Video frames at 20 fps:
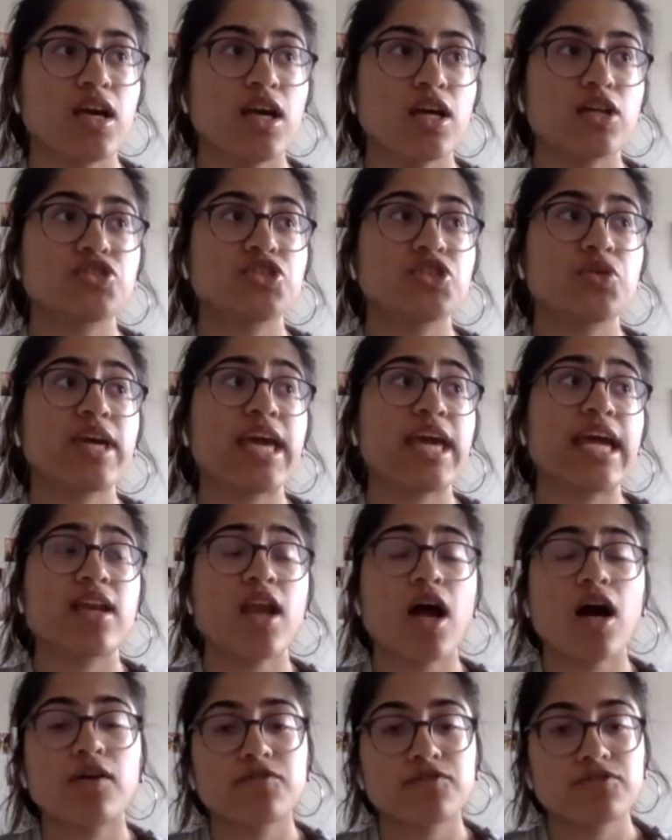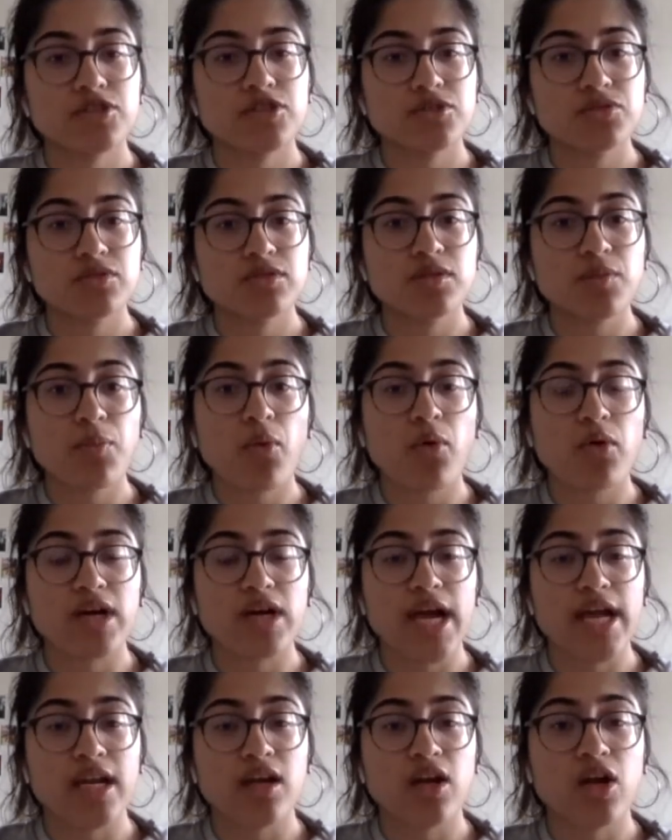is doing enough to
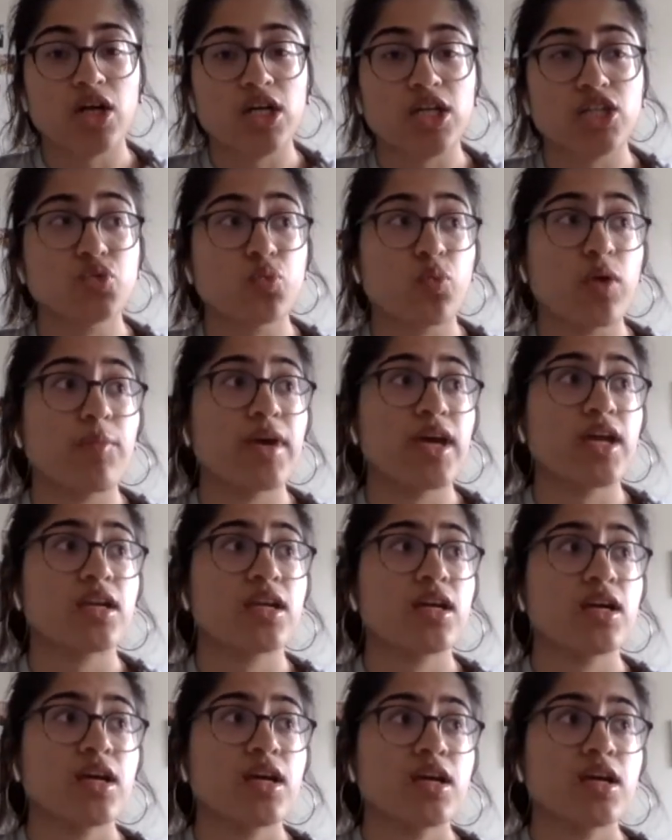support and encourage women,